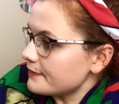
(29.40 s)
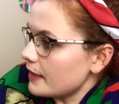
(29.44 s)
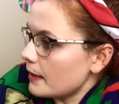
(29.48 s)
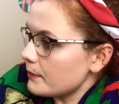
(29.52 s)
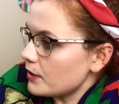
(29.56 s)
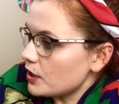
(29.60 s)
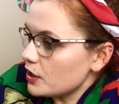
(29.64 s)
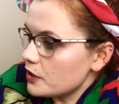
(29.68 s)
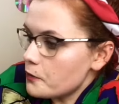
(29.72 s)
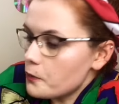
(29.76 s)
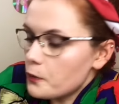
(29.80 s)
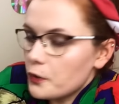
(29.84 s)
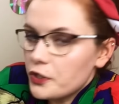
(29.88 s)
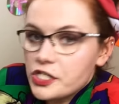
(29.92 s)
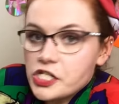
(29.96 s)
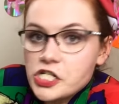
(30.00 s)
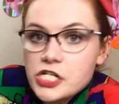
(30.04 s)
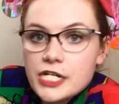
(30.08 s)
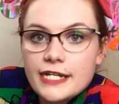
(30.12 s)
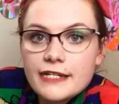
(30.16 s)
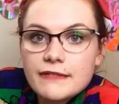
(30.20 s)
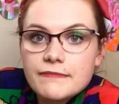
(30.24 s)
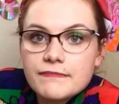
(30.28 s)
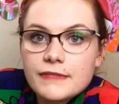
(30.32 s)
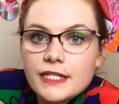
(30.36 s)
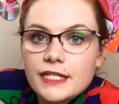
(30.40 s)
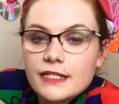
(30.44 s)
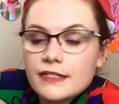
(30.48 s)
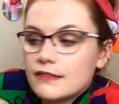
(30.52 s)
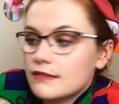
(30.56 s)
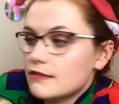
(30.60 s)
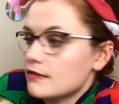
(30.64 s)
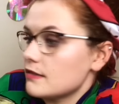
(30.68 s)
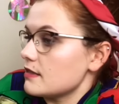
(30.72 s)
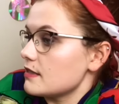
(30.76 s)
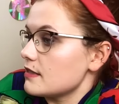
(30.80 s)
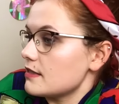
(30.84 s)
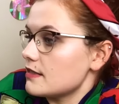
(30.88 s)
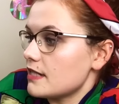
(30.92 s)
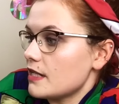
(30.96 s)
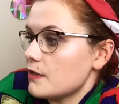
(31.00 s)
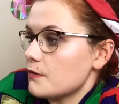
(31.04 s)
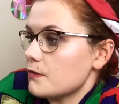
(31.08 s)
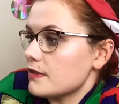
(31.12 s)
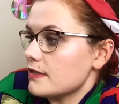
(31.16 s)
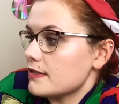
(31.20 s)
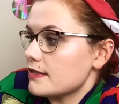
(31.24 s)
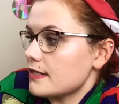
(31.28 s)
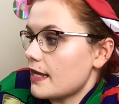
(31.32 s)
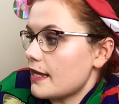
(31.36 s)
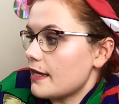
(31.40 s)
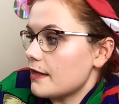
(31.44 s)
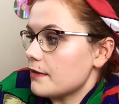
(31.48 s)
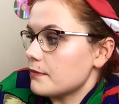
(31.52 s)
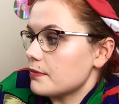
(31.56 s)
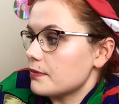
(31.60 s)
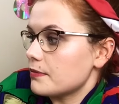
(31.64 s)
I'm gonna watch it and see what's up.